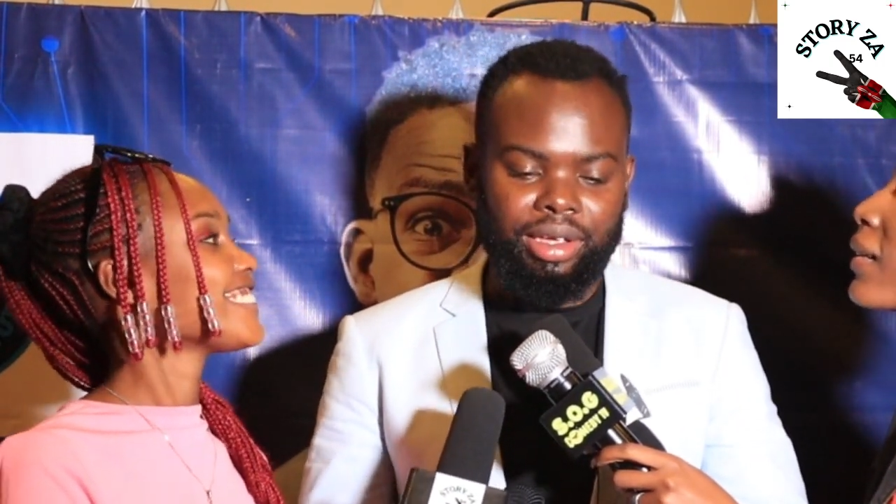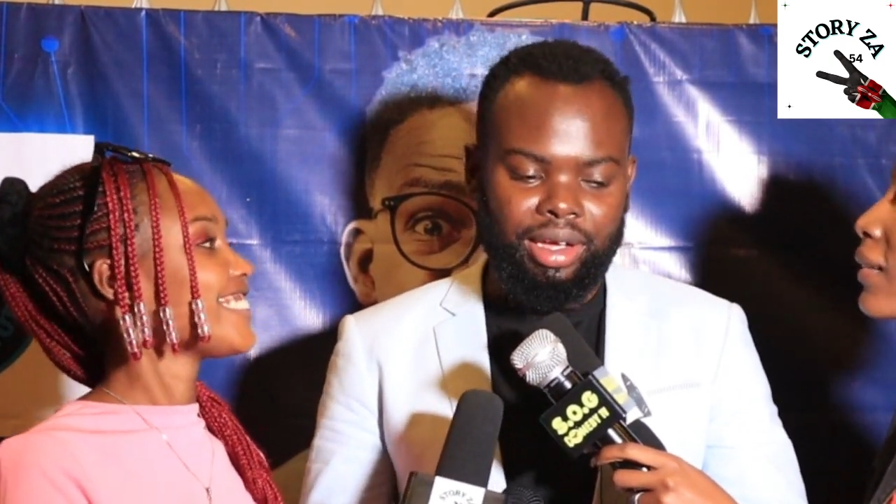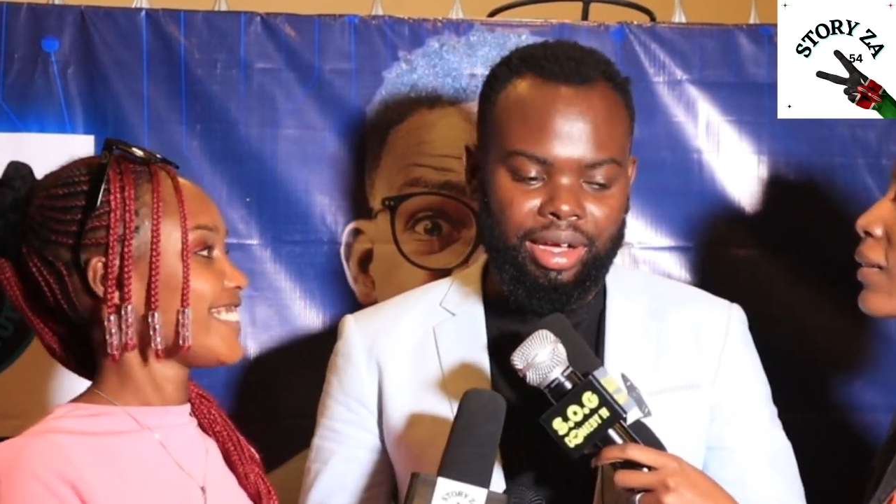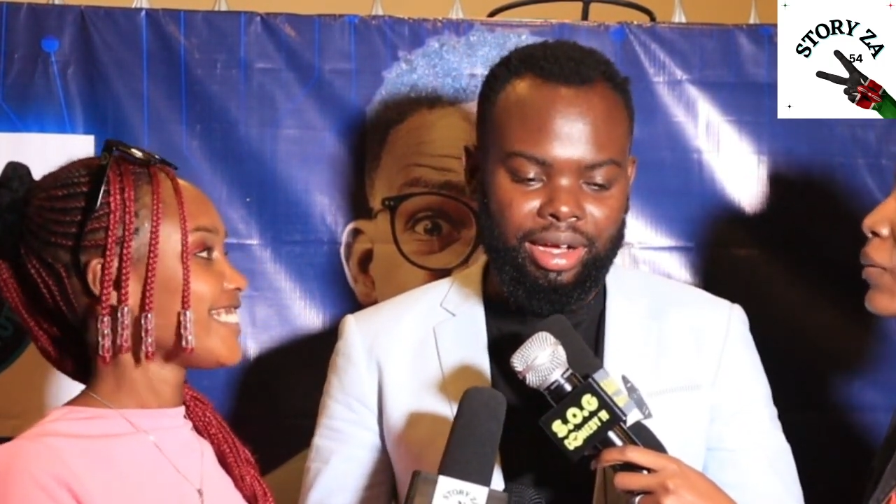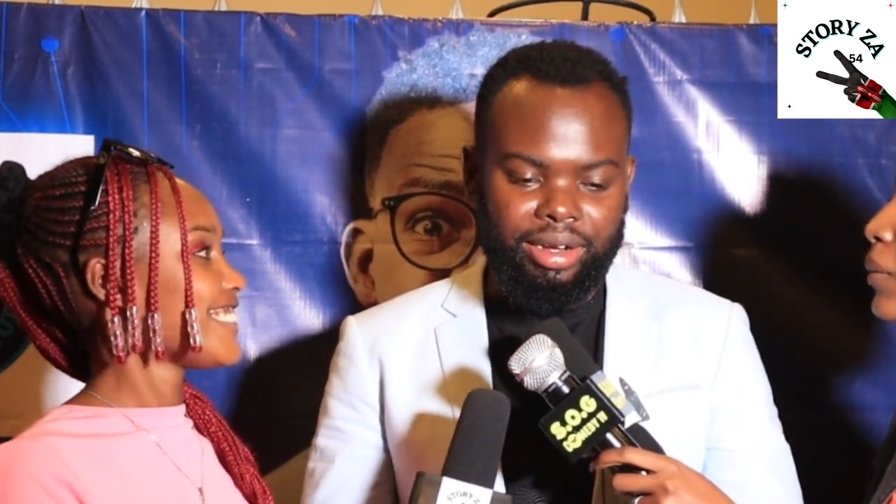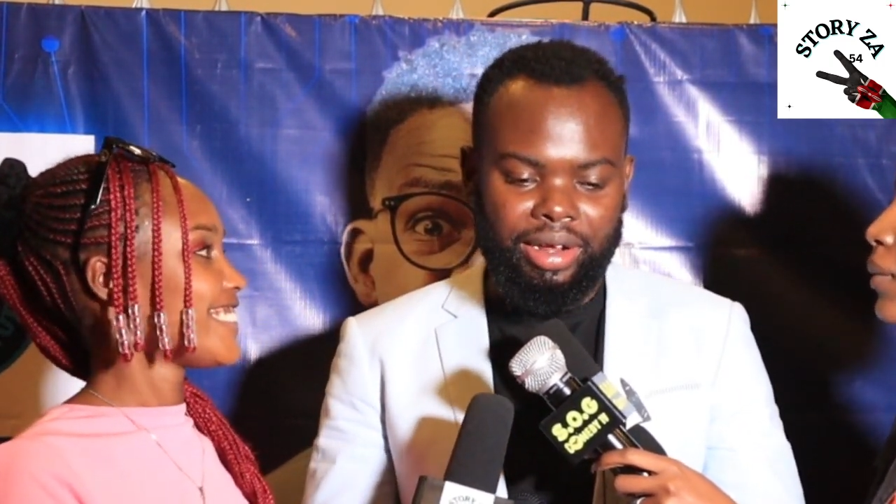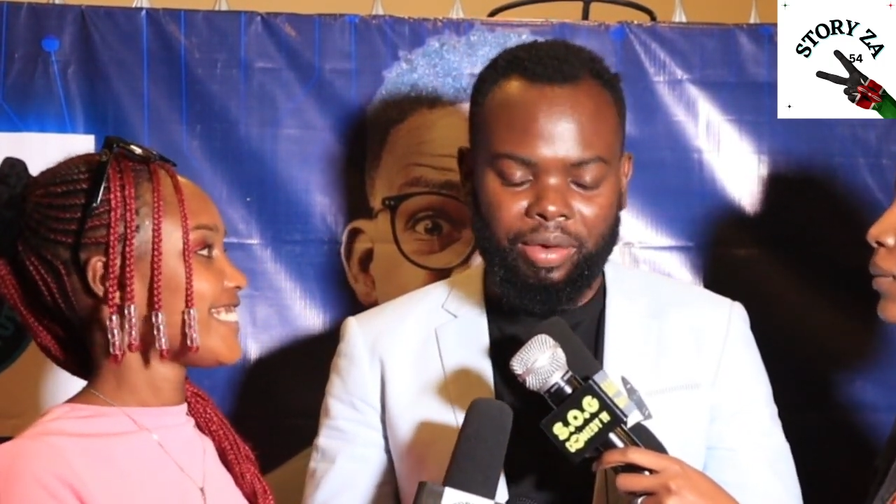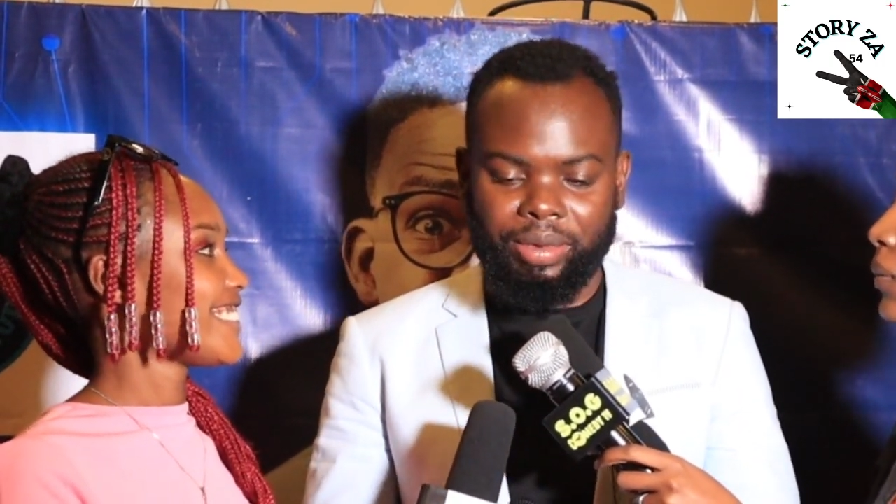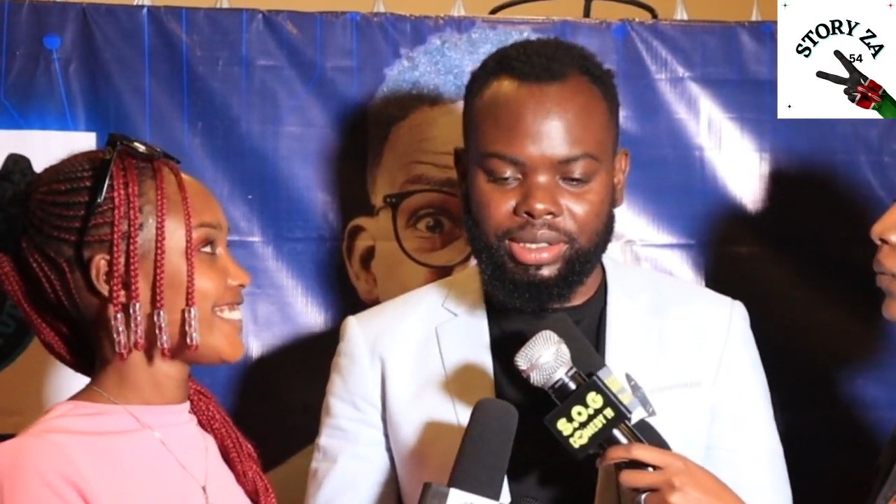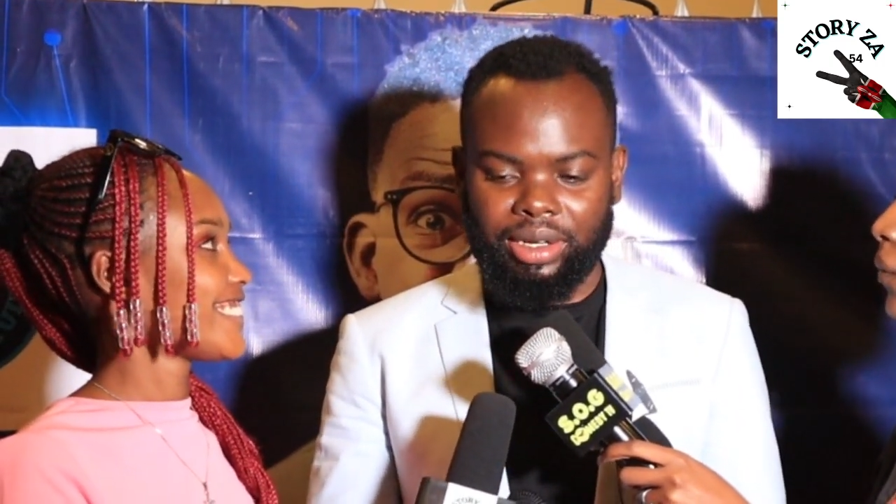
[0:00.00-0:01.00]
here at
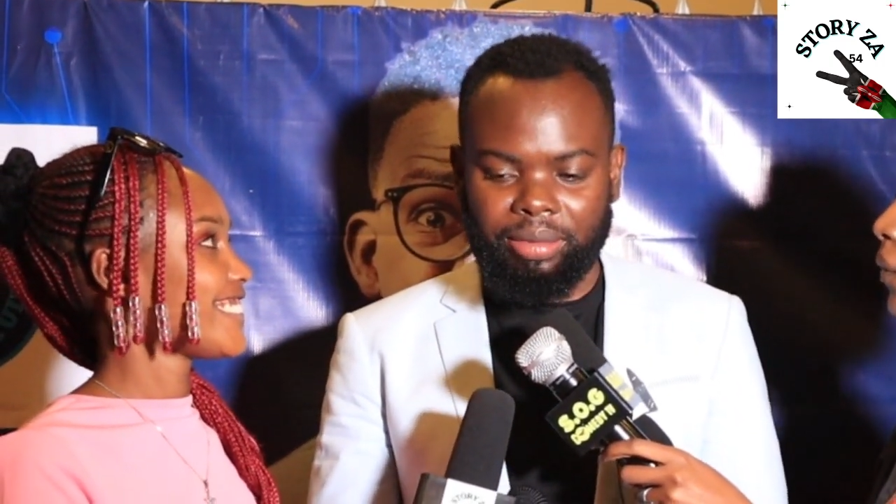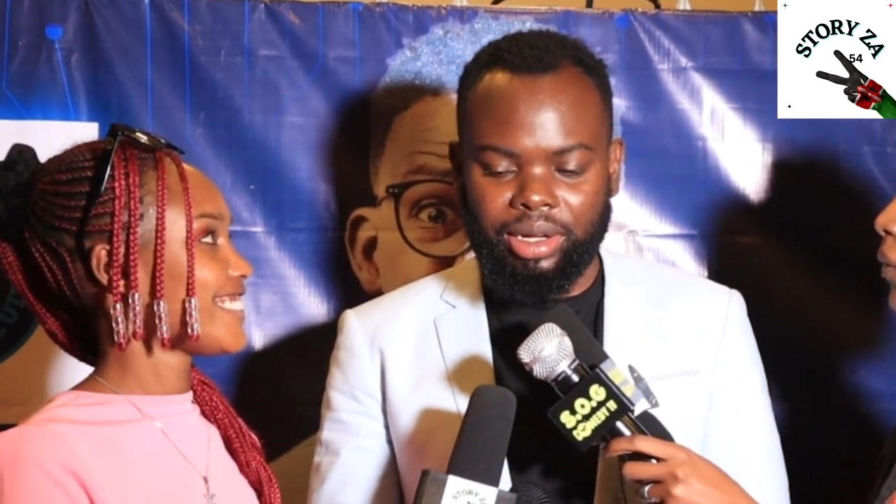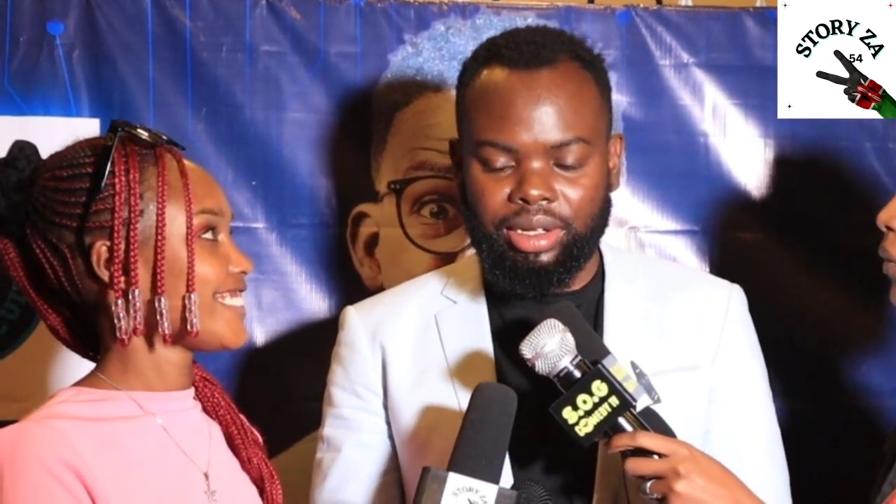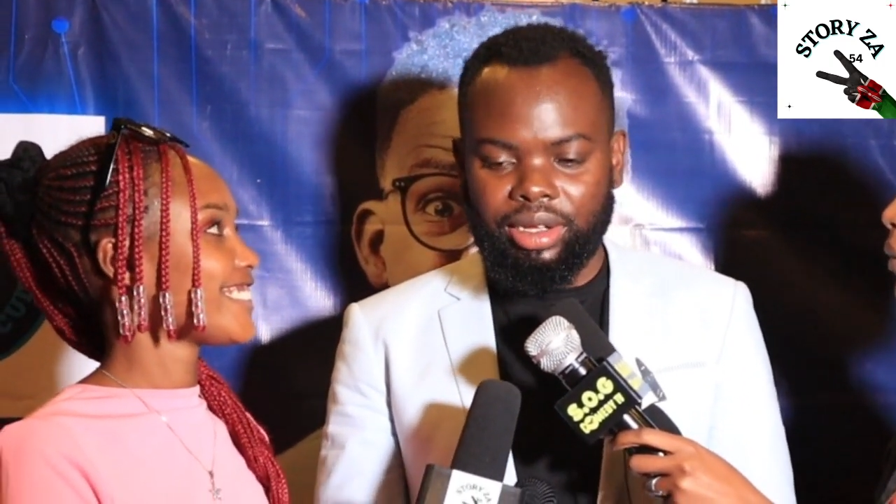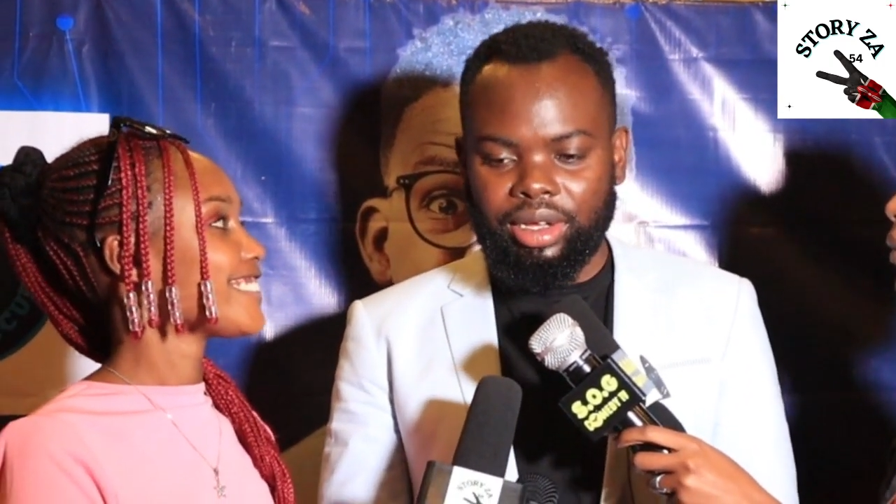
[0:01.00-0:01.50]
Nairobi Cinema